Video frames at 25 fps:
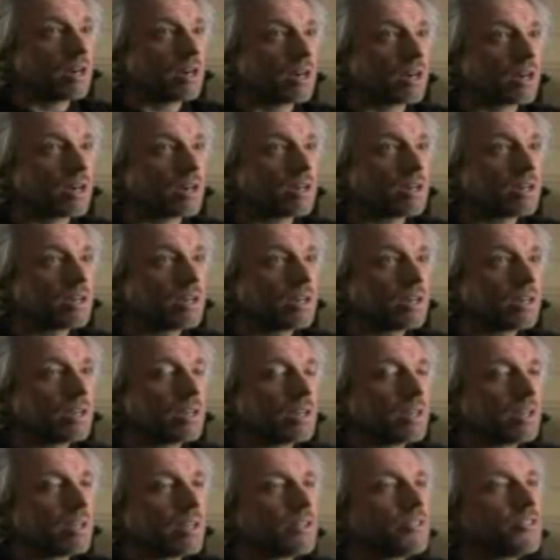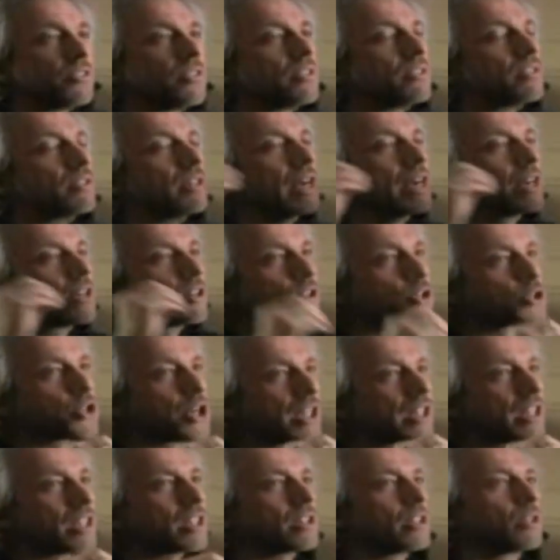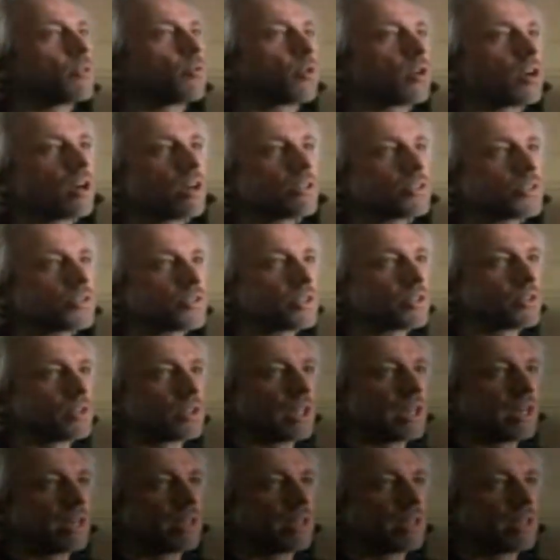are, energetically we're all still